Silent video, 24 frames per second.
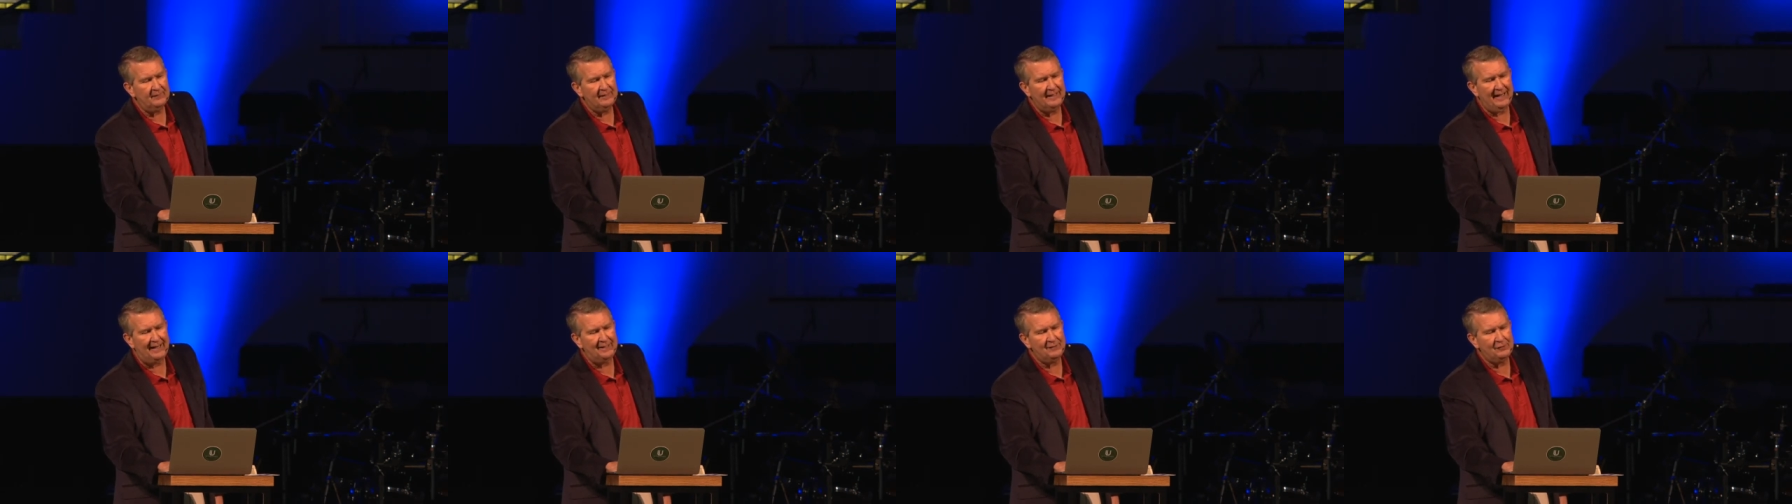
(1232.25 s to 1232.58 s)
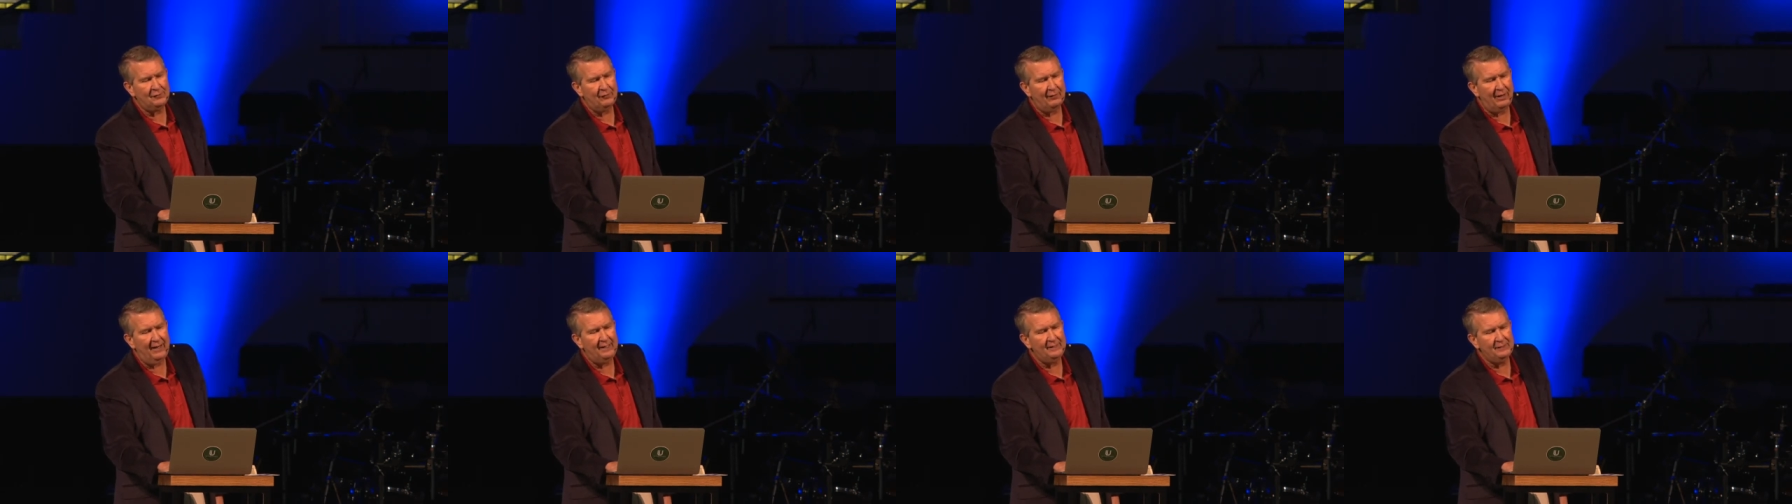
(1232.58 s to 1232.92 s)
God
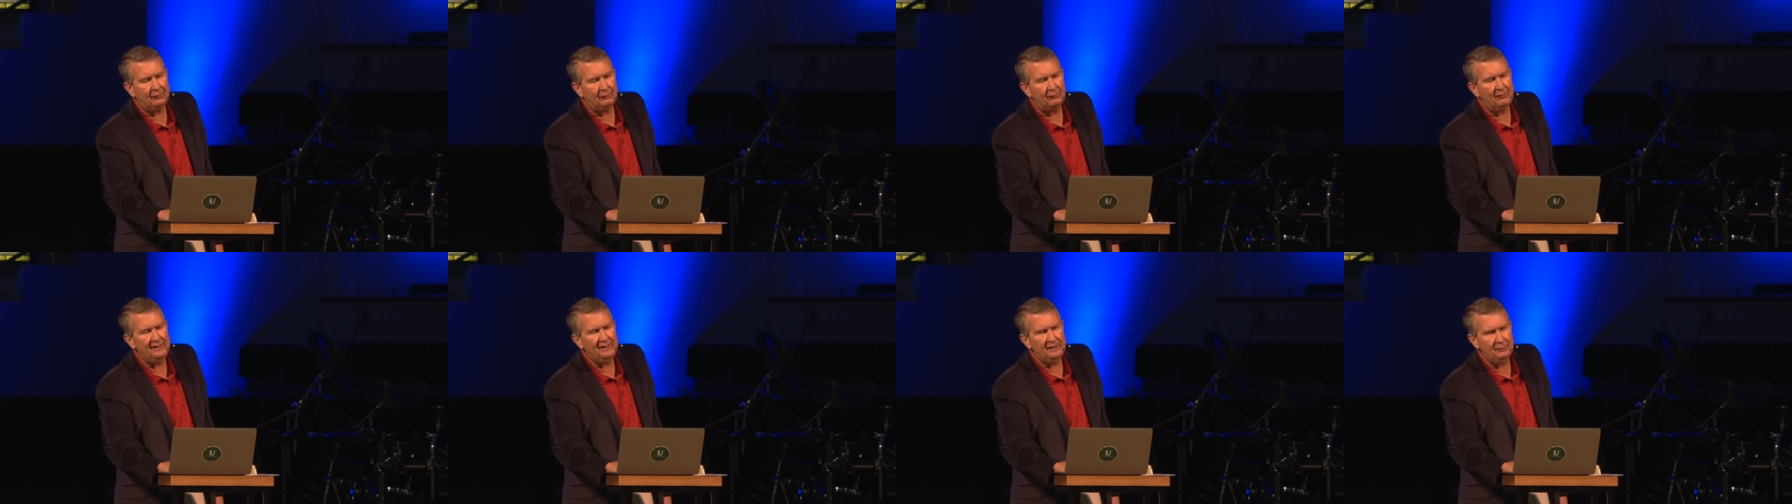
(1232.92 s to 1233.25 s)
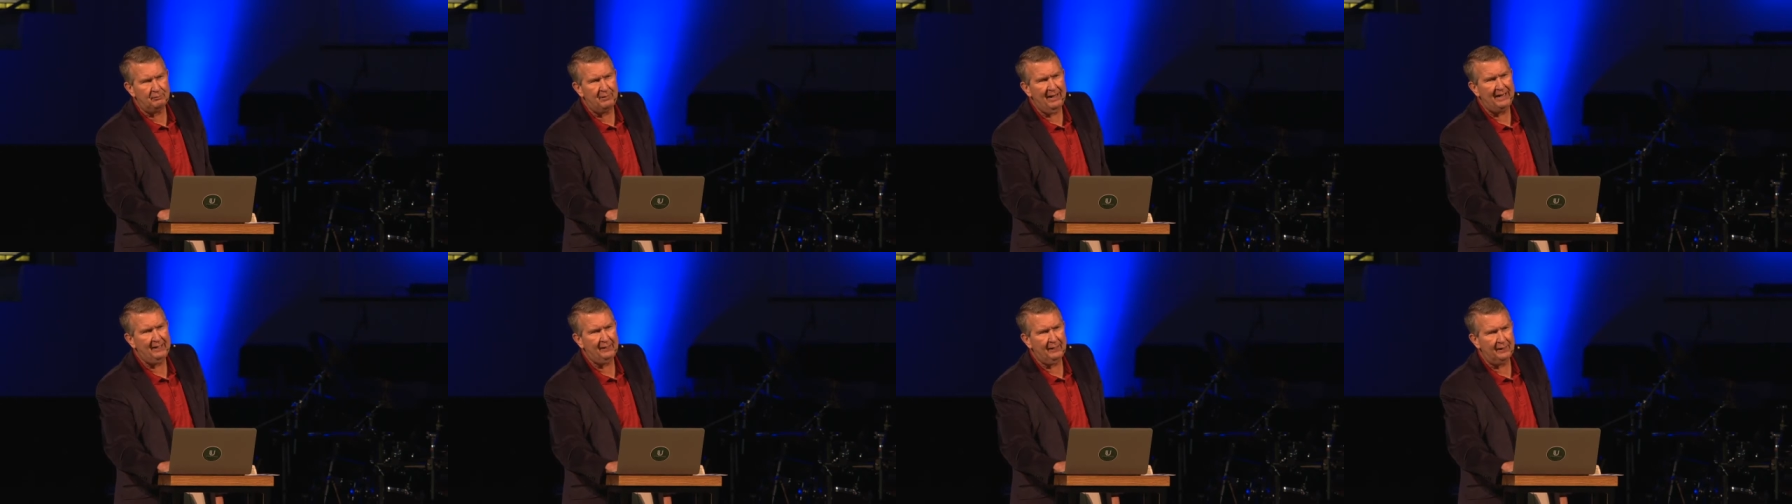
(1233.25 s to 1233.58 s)
tried to reach
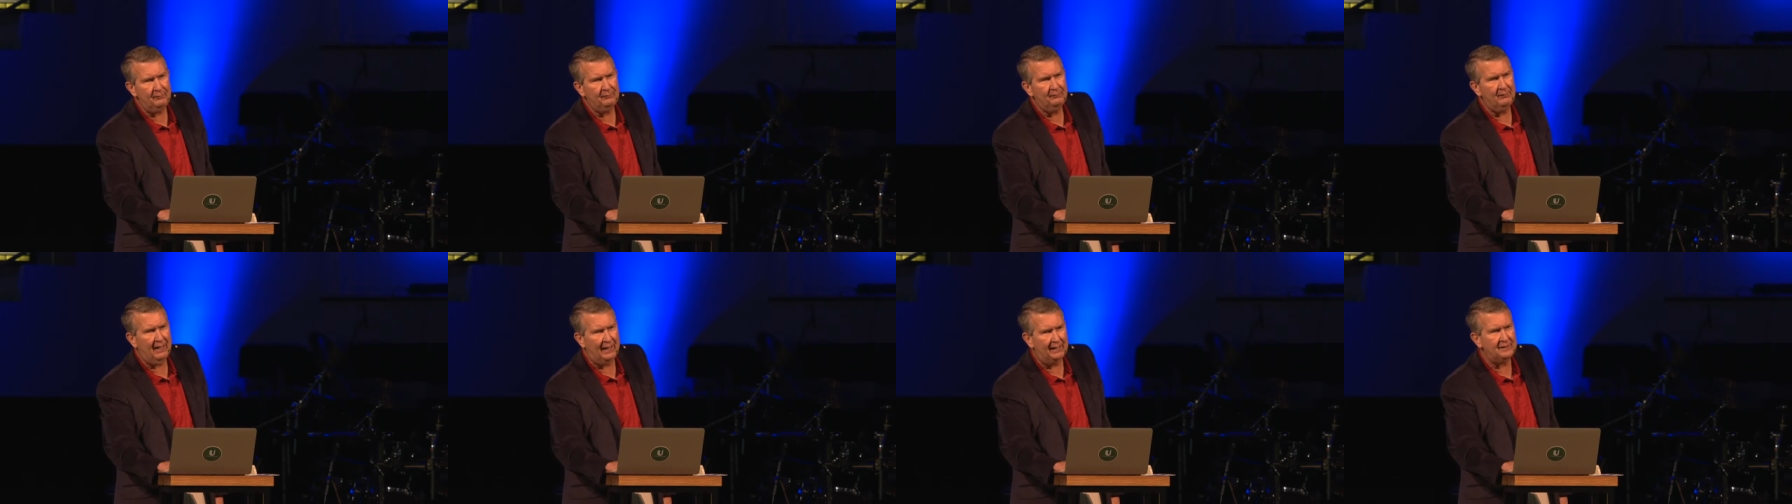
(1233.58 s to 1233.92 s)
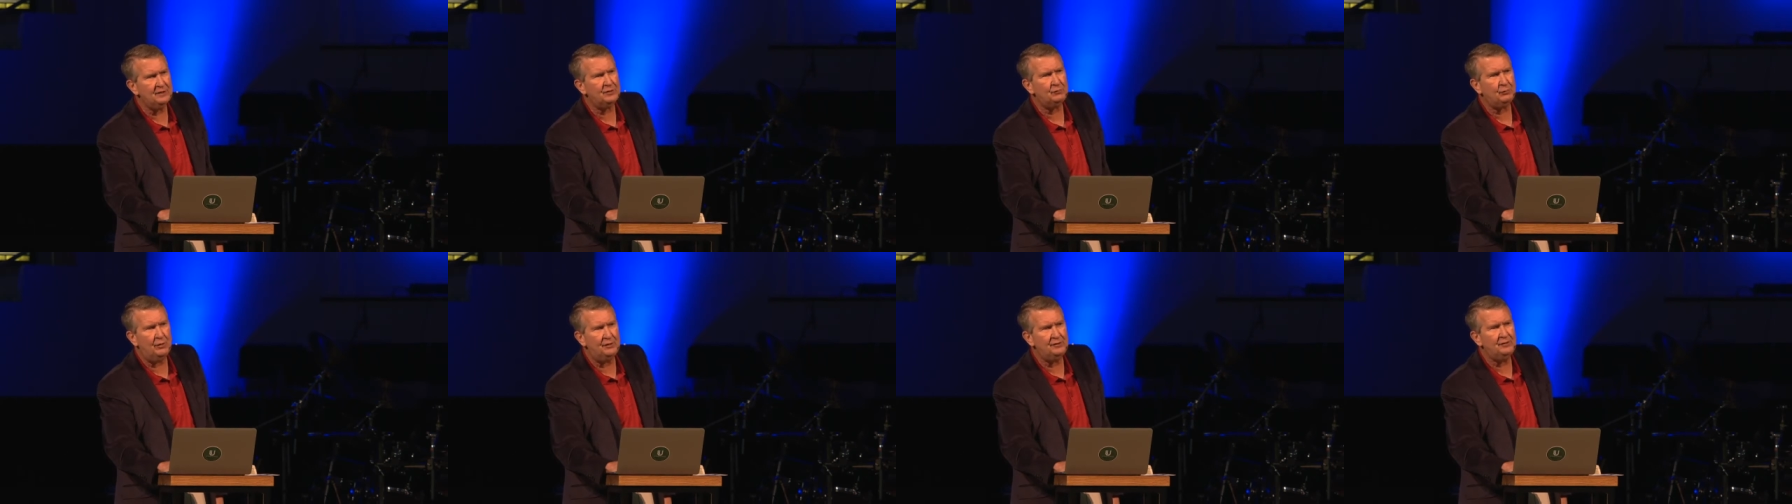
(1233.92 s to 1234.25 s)
Balaam. I
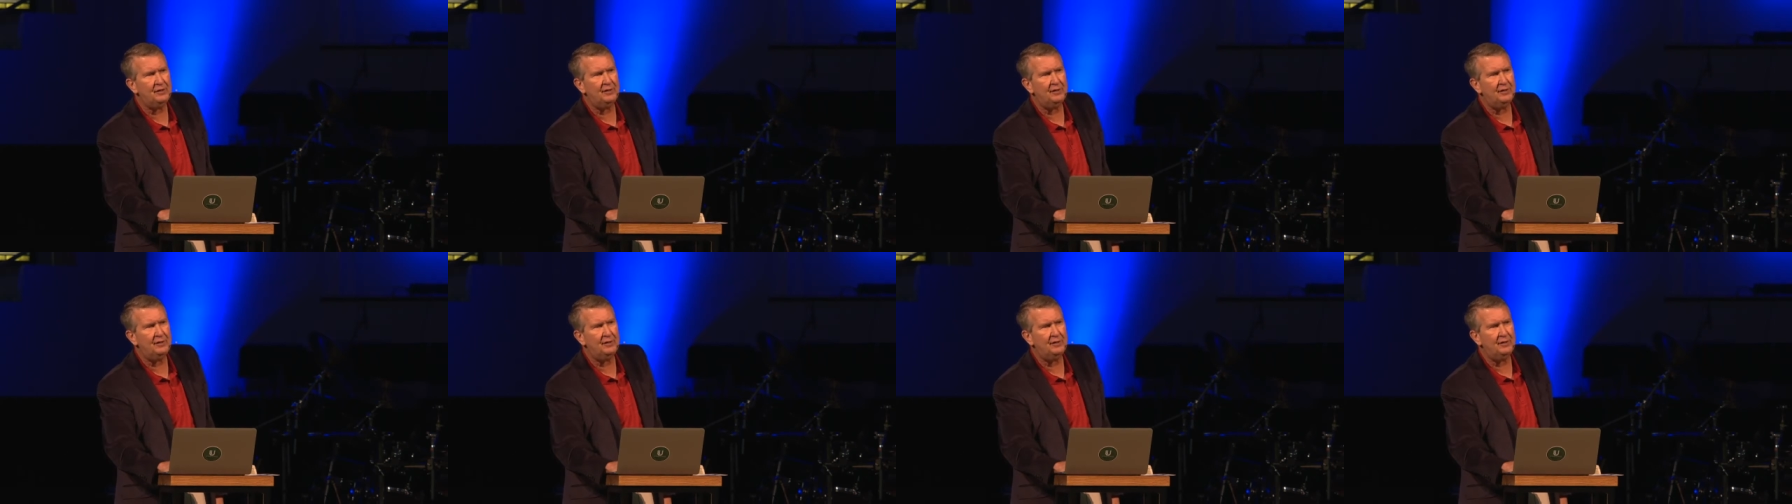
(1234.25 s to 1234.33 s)
just want